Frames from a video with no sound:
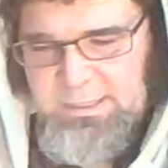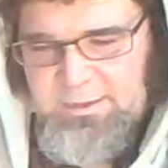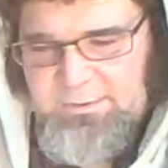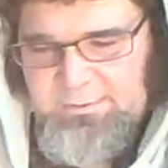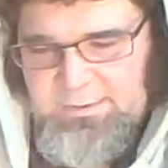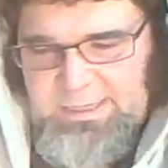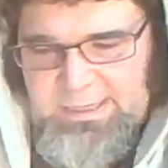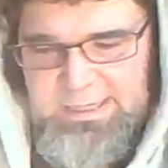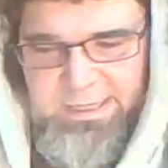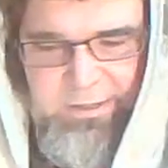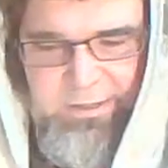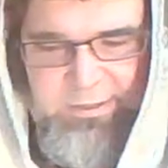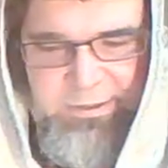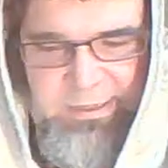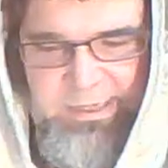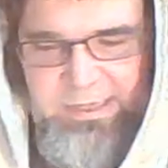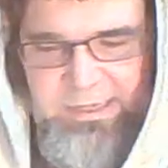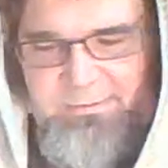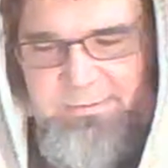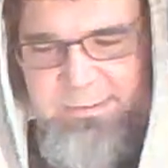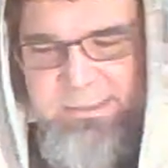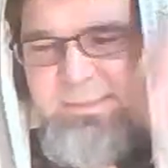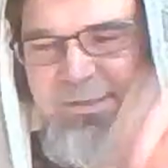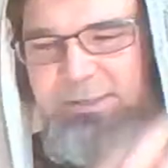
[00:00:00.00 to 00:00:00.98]
that he thought
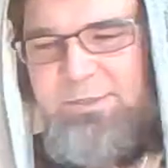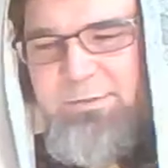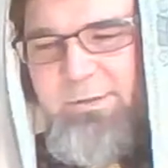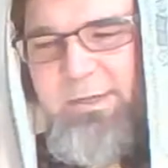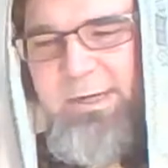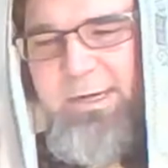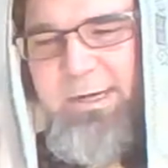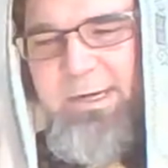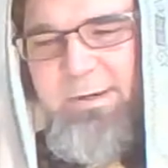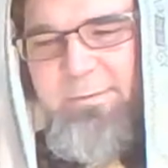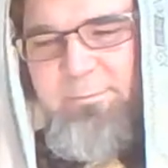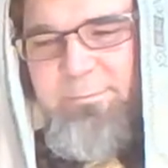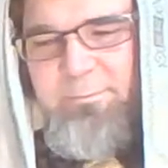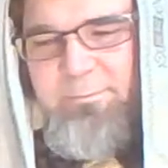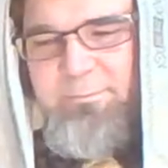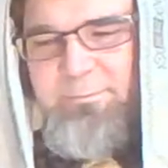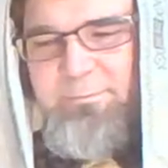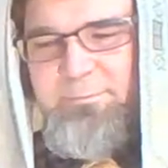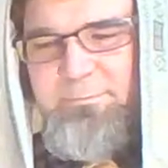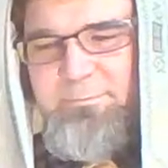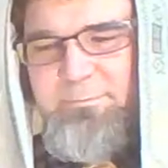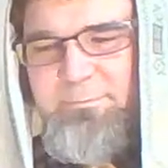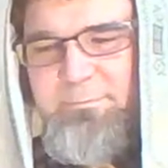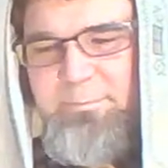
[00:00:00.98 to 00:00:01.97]
it was a dream
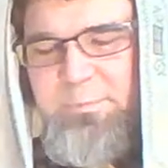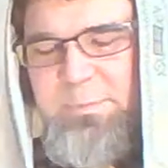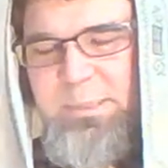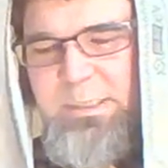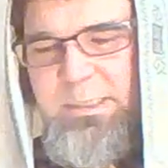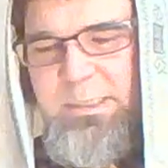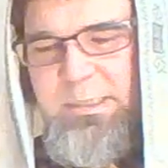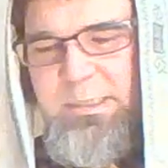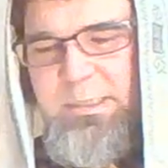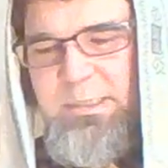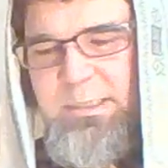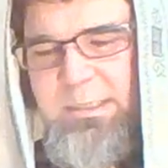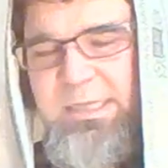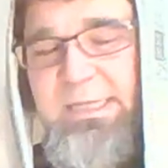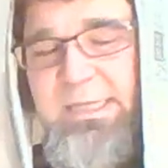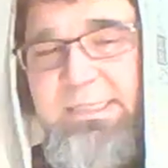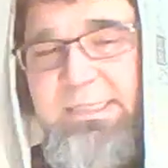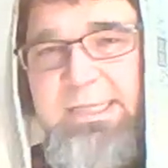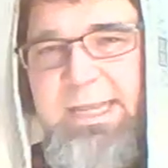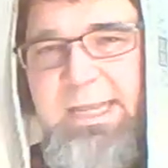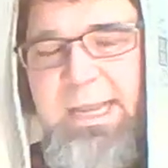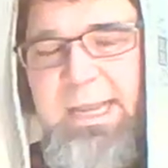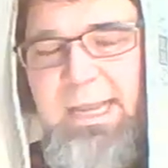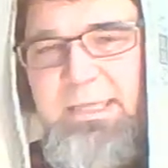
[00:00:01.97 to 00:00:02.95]
because
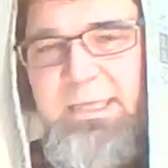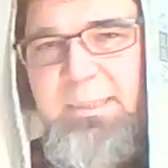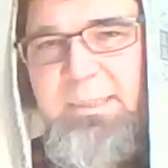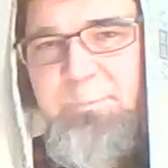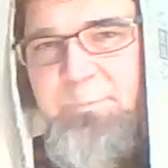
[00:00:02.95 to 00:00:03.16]
he had the